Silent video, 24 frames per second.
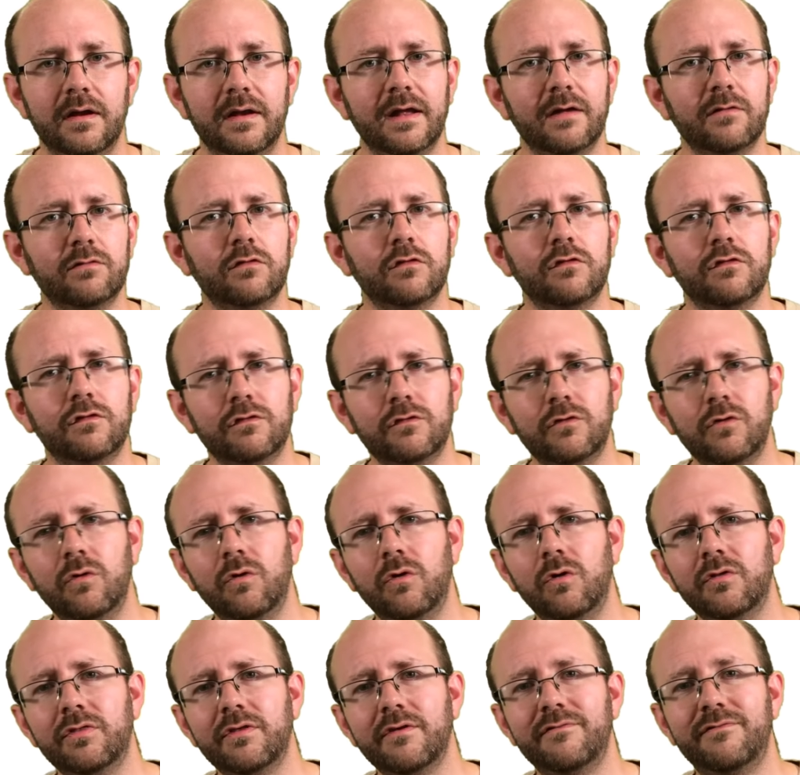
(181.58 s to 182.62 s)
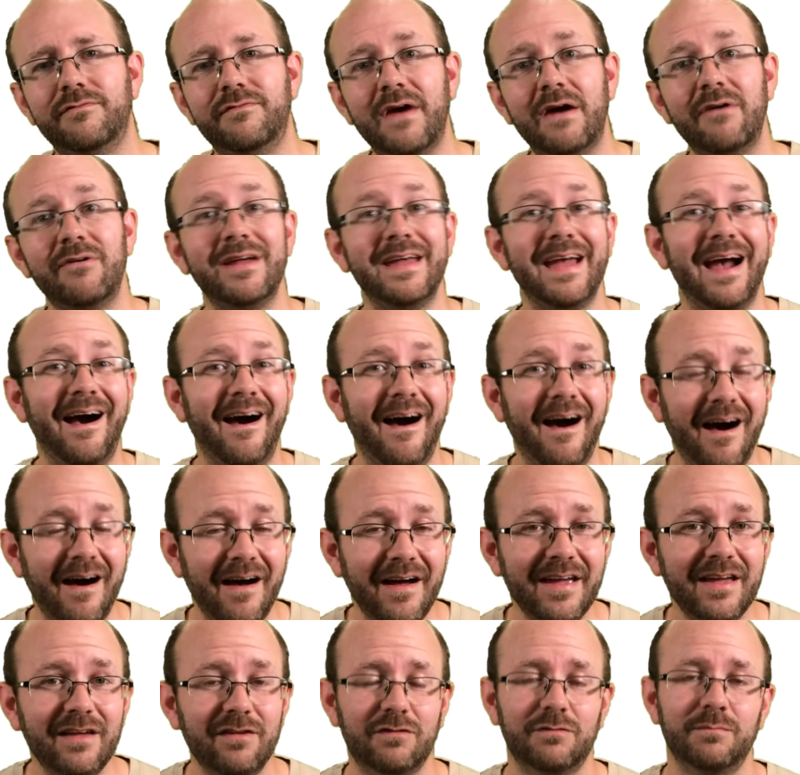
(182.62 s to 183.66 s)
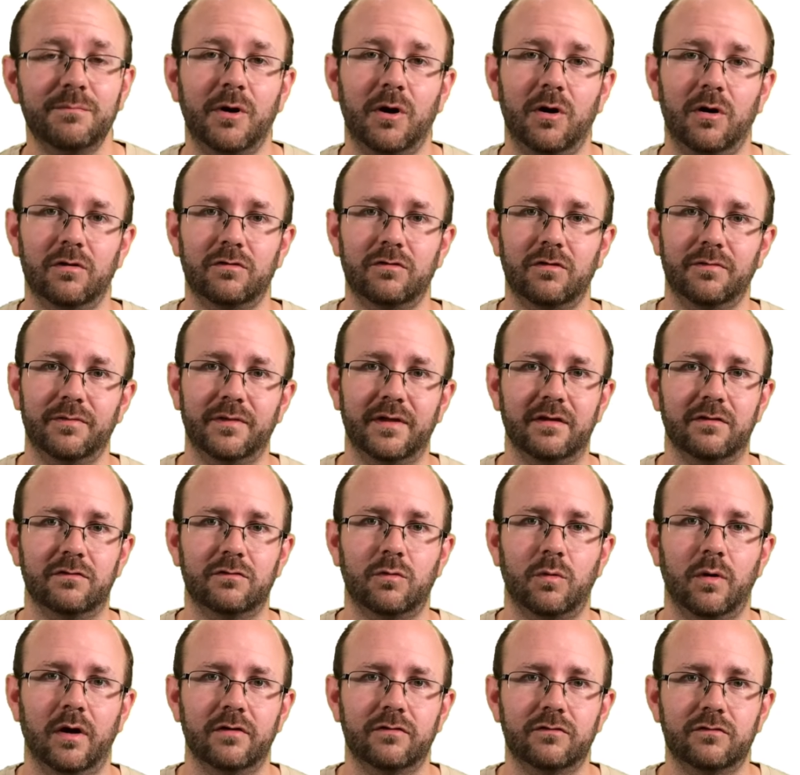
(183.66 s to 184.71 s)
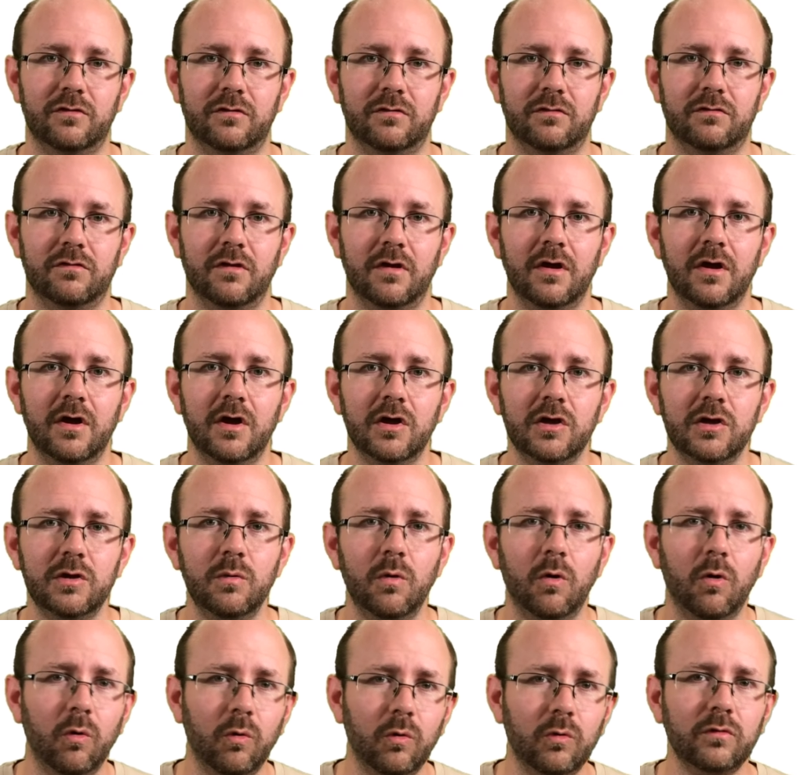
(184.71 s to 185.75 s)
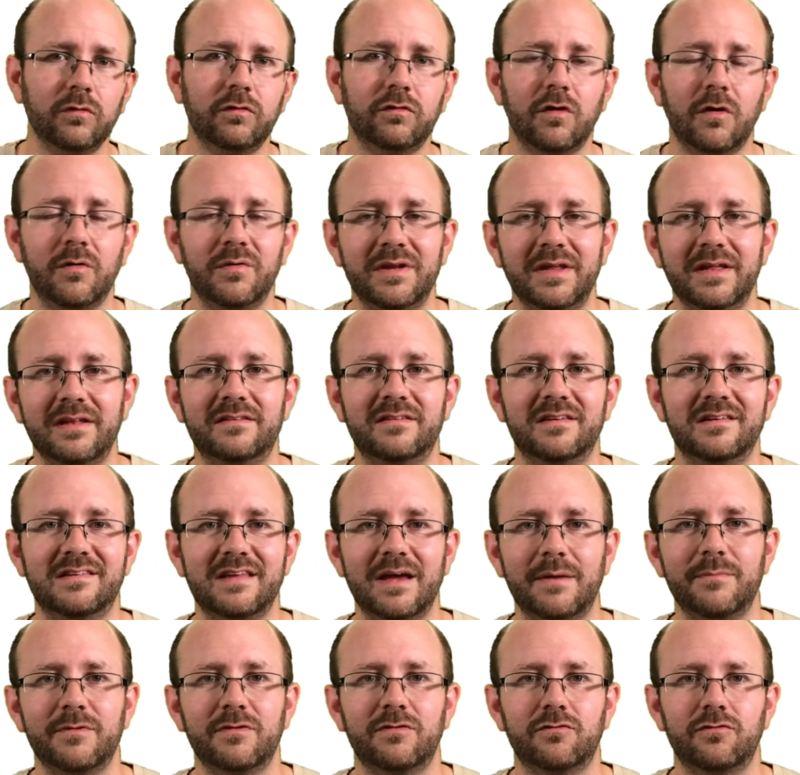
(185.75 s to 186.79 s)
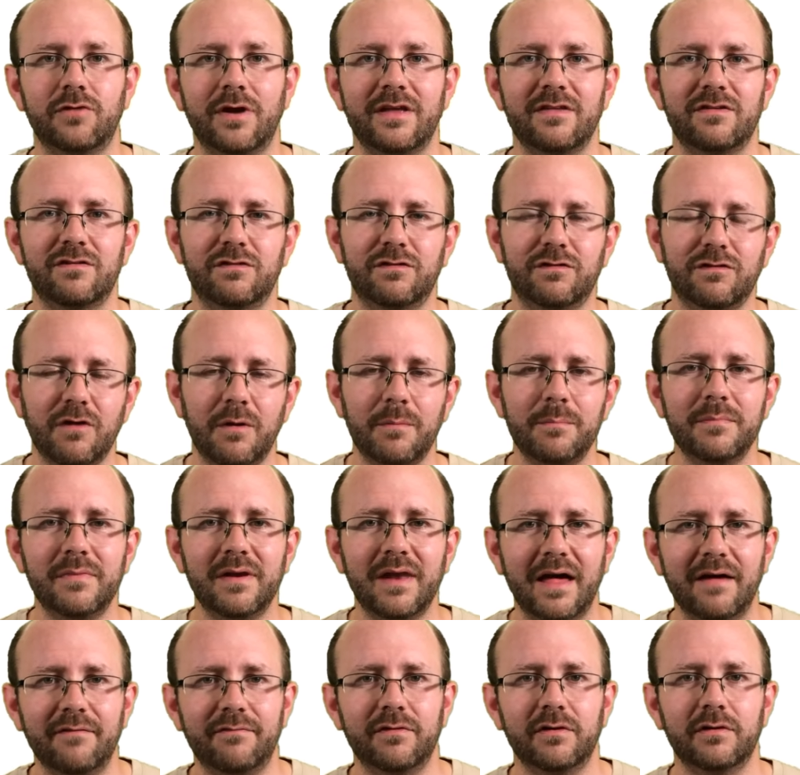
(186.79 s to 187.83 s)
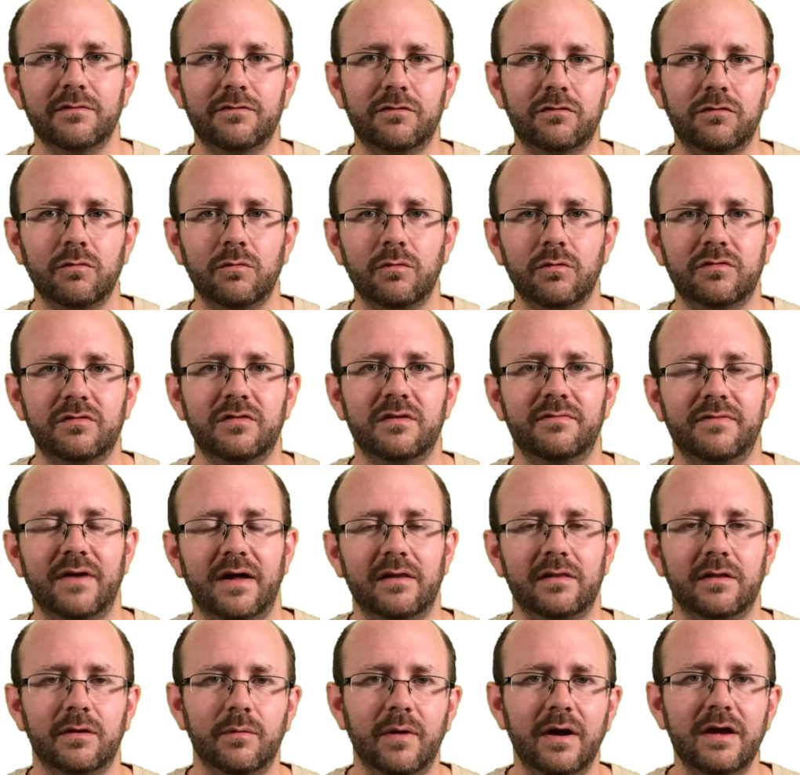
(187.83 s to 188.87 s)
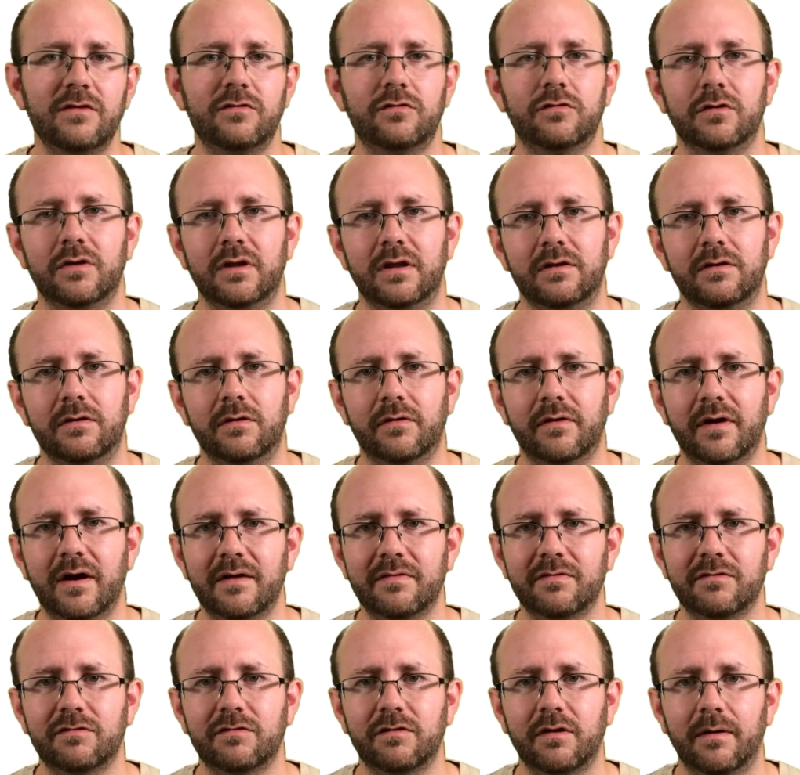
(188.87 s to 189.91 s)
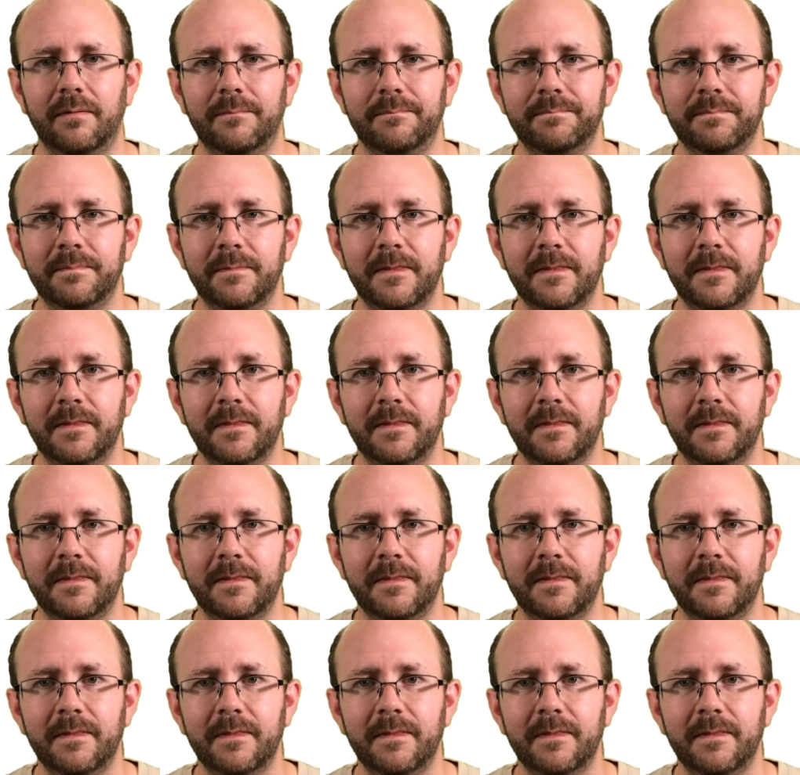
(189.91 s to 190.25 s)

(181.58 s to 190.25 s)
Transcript: Now, to score the very highest marks on these questions, you also need to demonstrate some level of source evaluation in your answer.